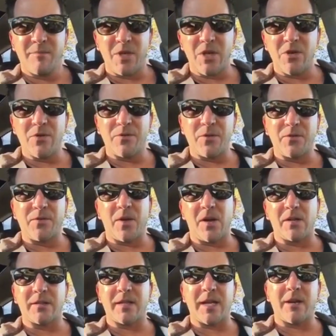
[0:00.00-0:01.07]
Beautiful
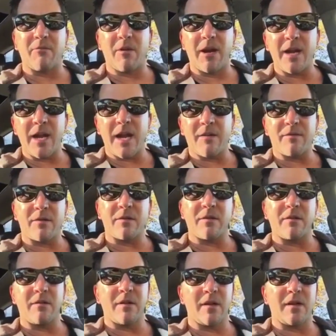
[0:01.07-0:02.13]
fall day right
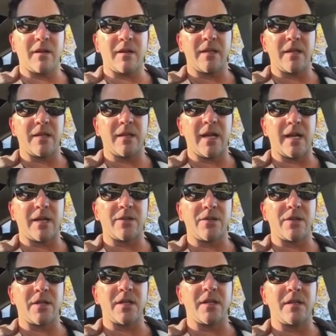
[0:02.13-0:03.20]
after the
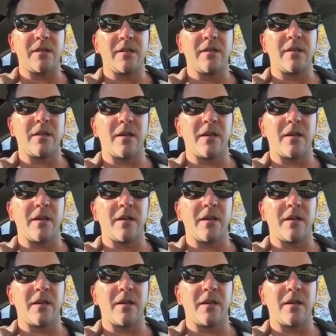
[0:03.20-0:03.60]
election.